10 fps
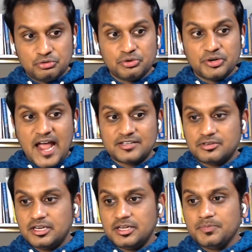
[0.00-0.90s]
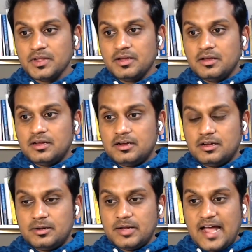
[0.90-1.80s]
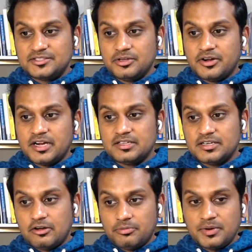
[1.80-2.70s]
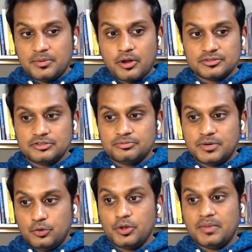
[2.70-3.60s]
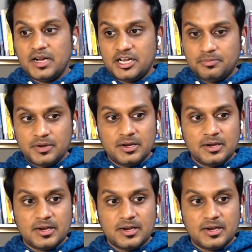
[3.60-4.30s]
You could actually accelerate the development process by doing multiple